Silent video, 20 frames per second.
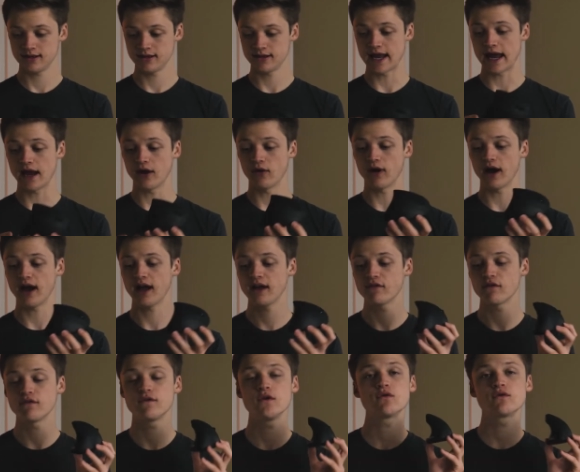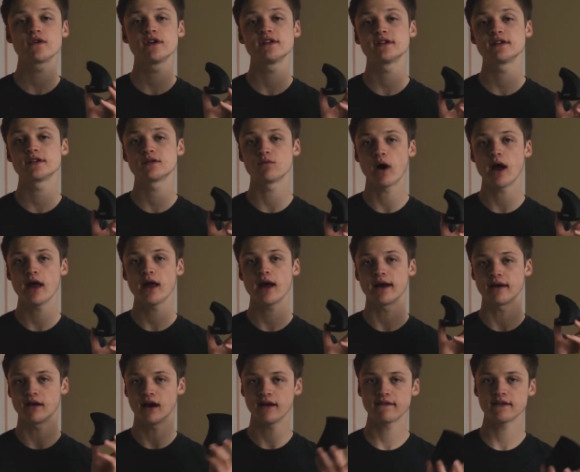Now, I have a few reasons why
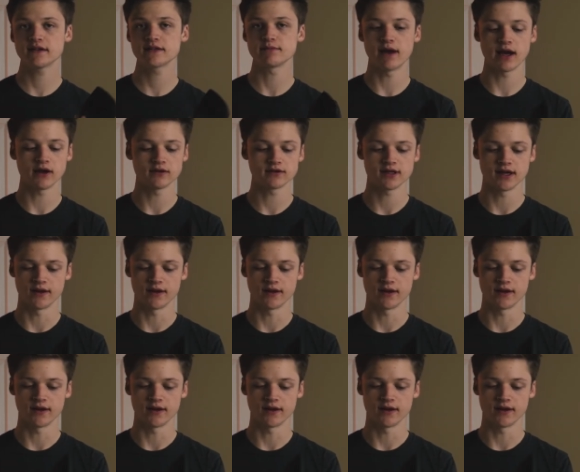I got this mouse